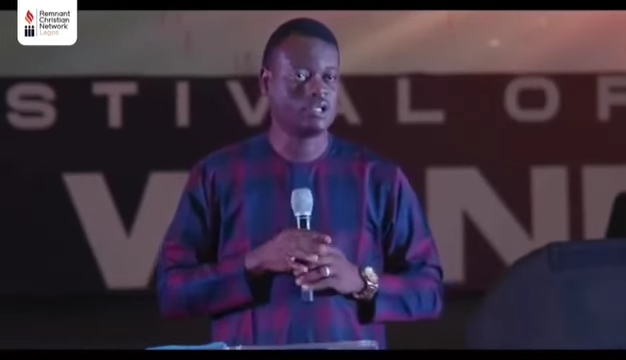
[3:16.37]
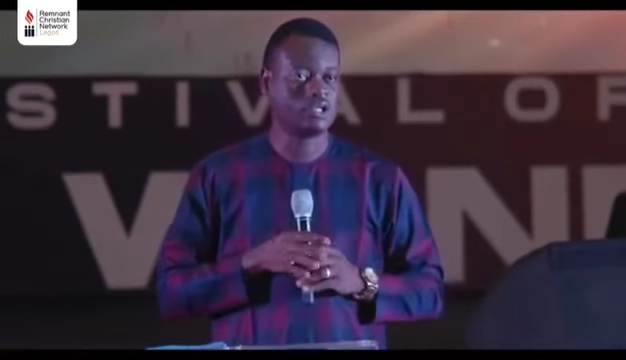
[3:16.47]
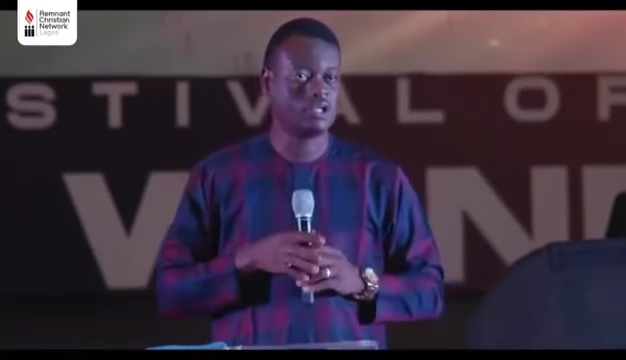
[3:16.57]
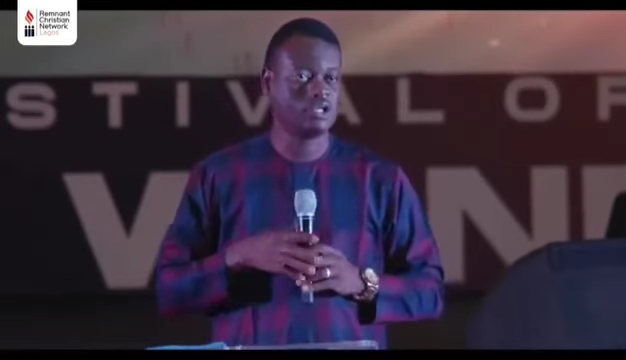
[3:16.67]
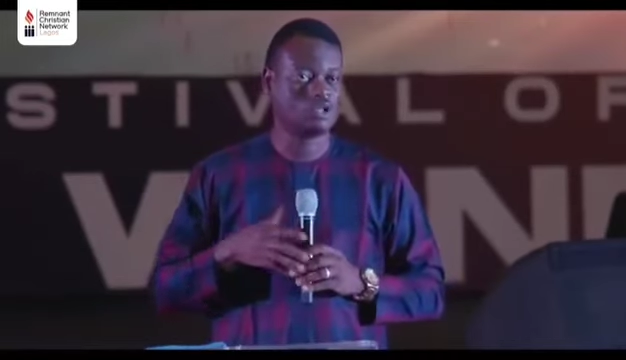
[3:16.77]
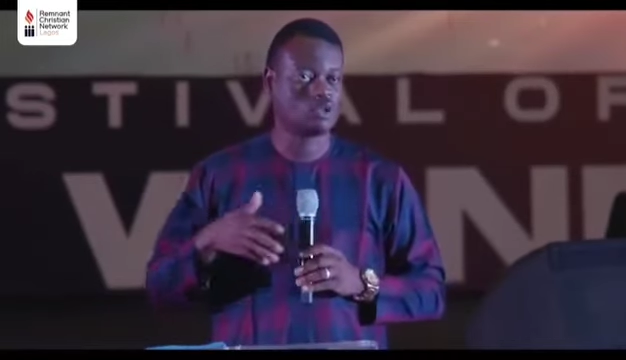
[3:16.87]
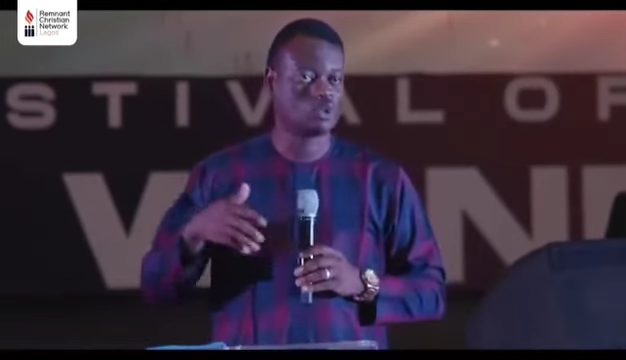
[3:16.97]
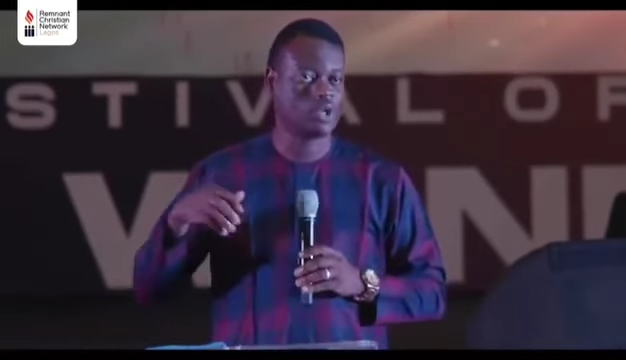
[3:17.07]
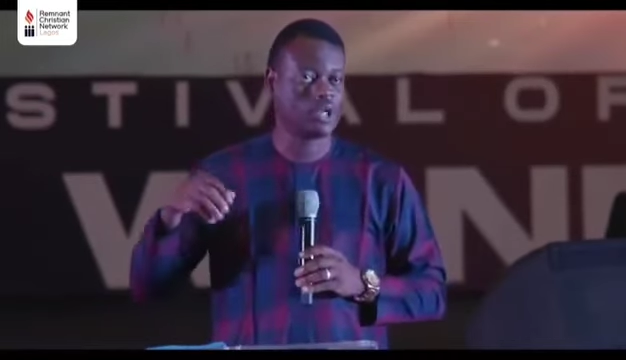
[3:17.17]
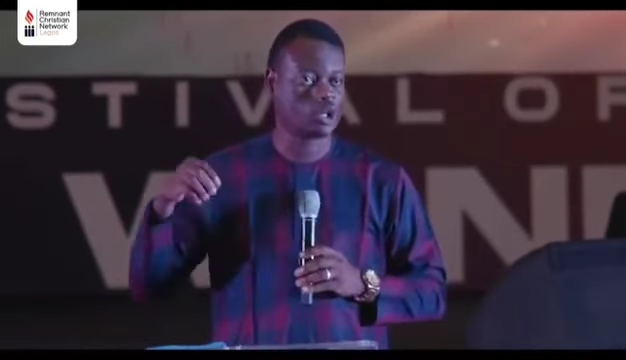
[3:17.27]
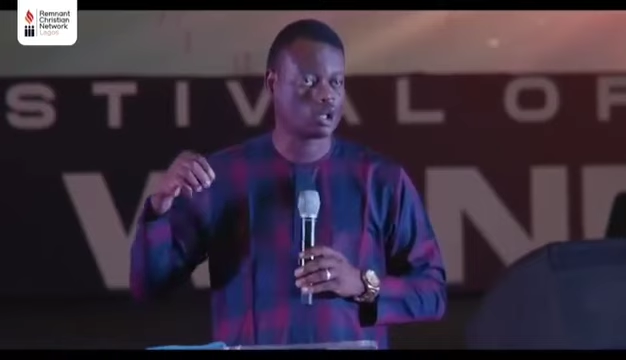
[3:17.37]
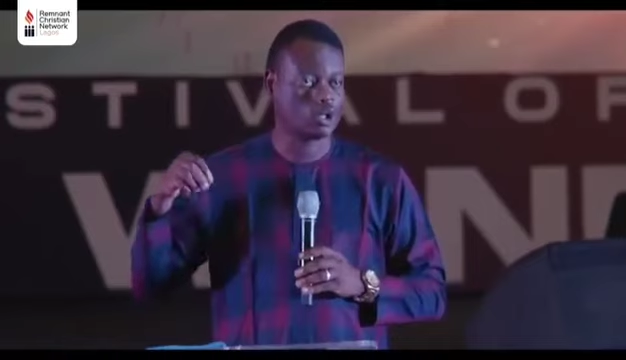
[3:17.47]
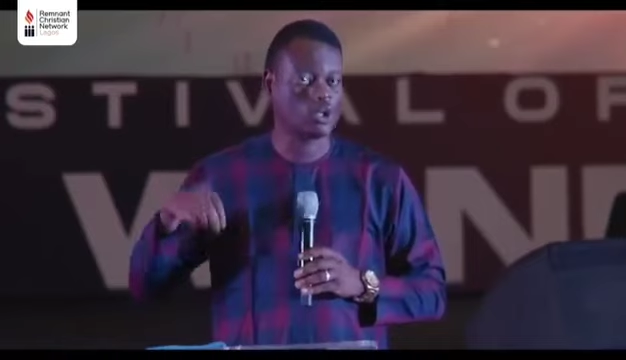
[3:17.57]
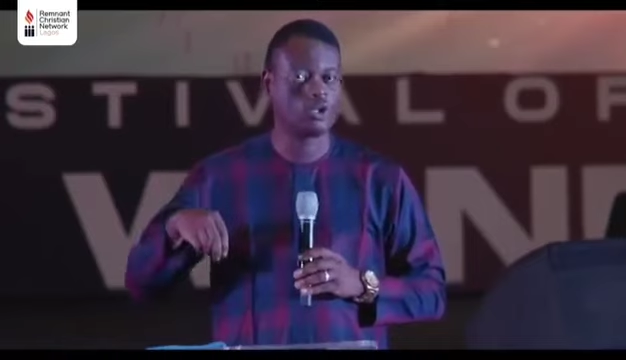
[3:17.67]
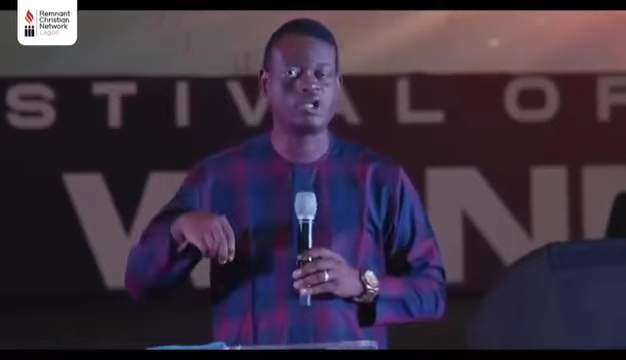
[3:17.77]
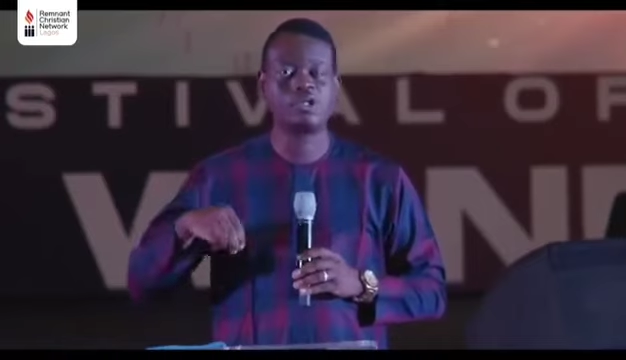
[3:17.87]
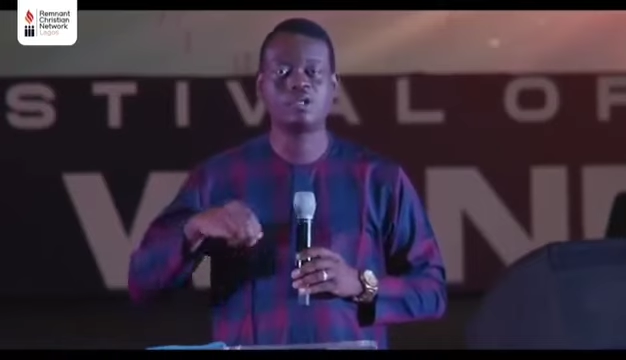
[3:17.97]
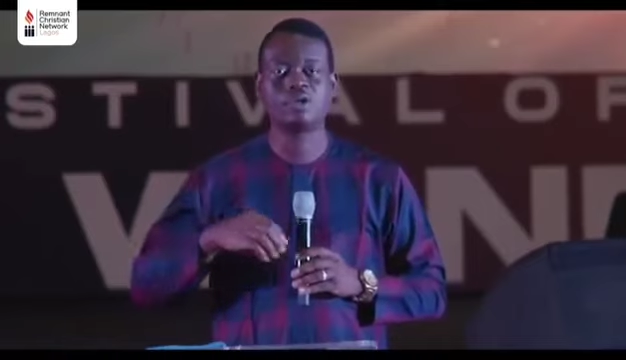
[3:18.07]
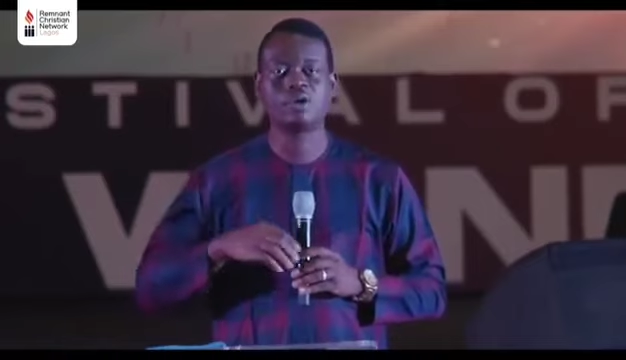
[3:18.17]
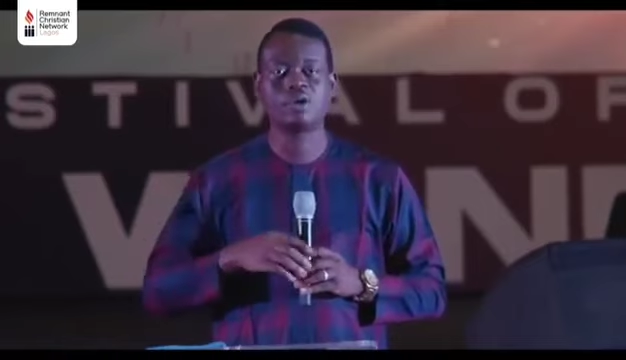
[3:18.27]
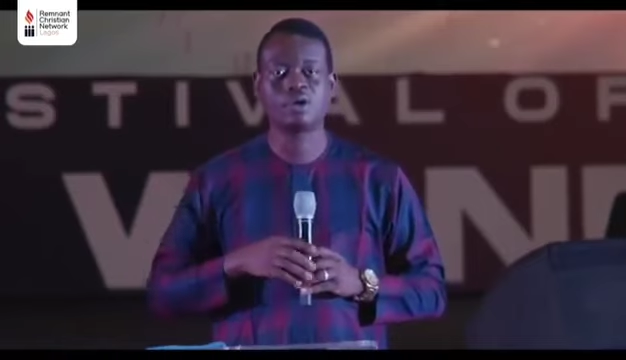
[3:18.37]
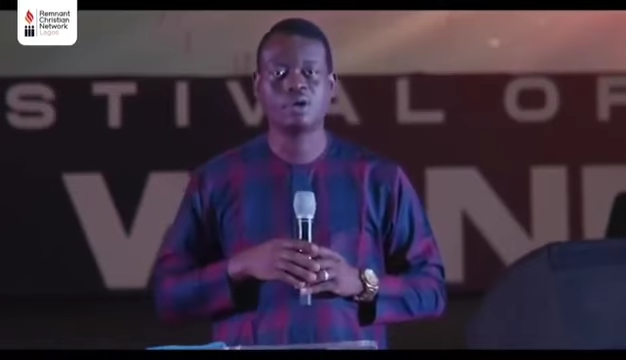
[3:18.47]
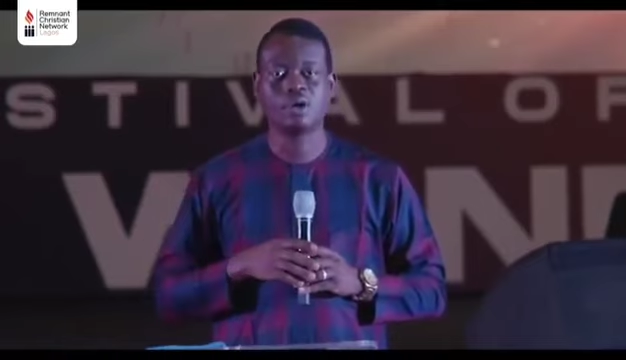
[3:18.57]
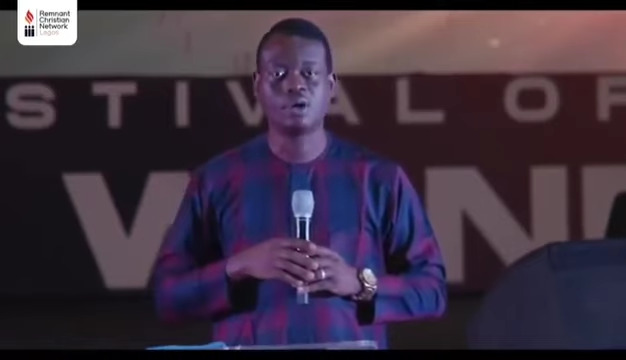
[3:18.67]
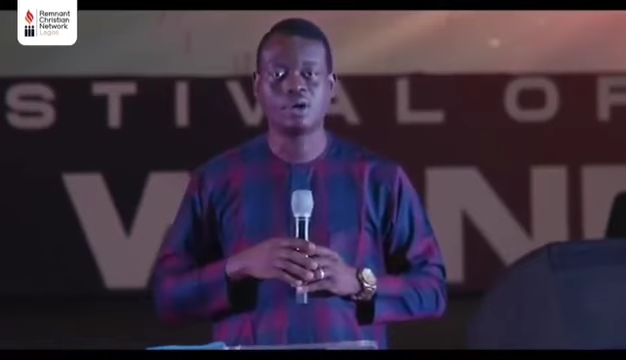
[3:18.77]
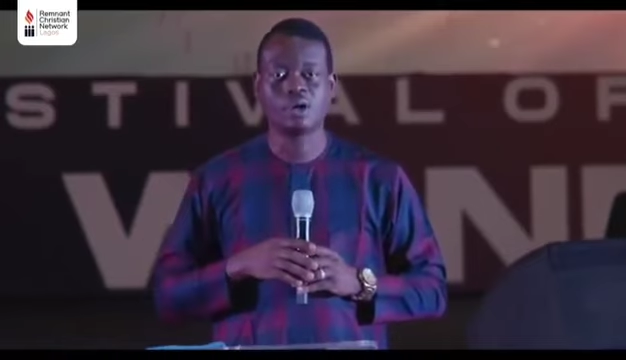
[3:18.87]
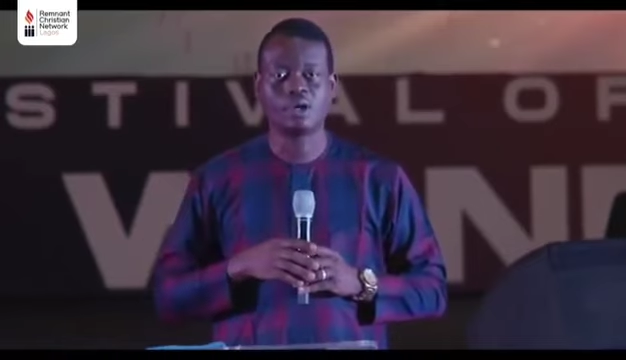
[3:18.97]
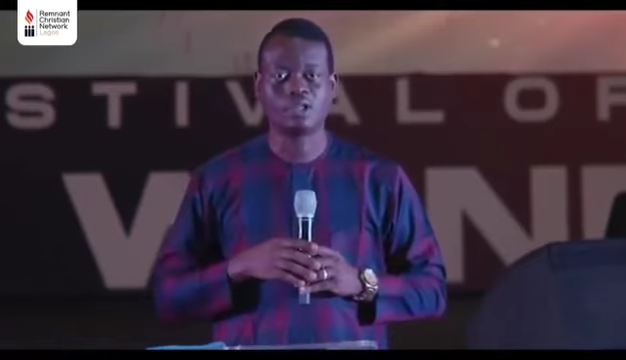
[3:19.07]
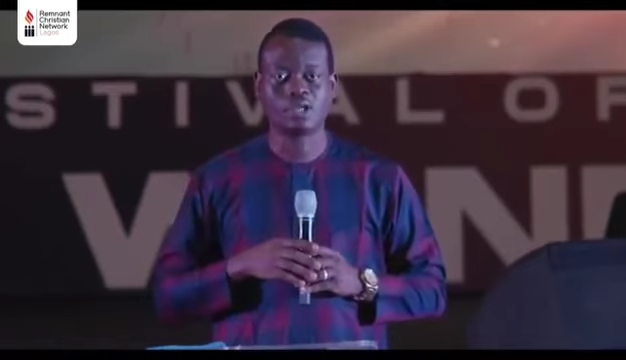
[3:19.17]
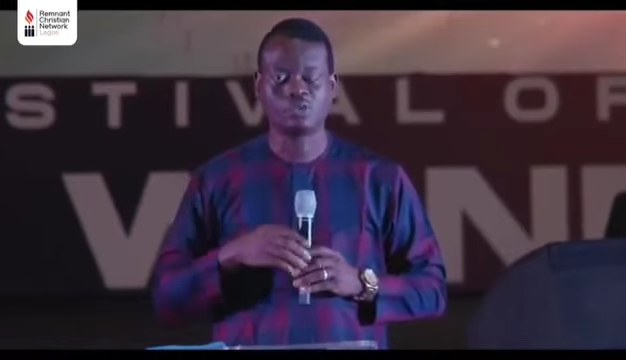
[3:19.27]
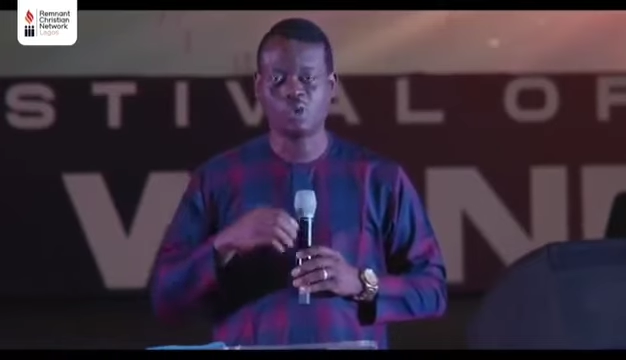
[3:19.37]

into a colony that